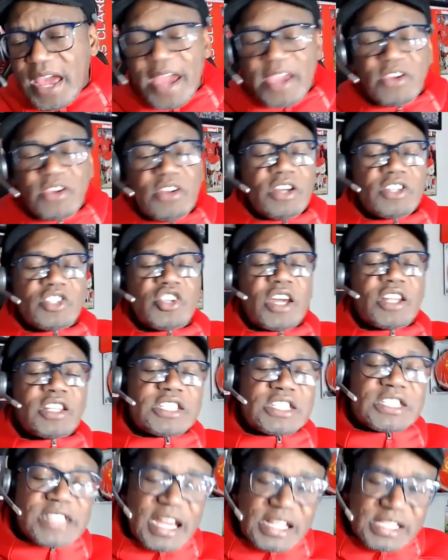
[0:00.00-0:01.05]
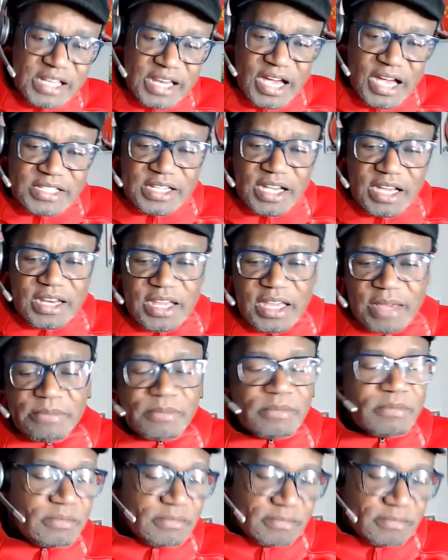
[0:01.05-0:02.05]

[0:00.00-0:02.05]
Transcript: and you're now trying to scandalize our name.